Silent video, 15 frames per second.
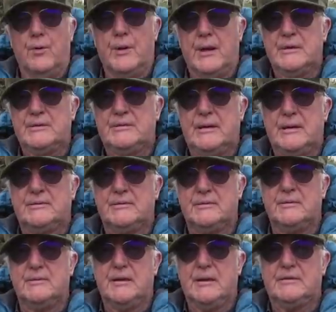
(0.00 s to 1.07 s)
Oh, yes, yes,
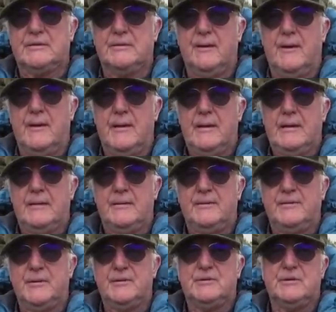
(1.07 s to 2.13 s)
yes.
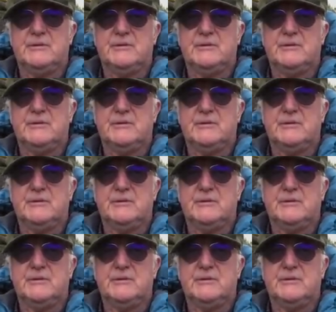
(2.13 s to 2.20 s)
This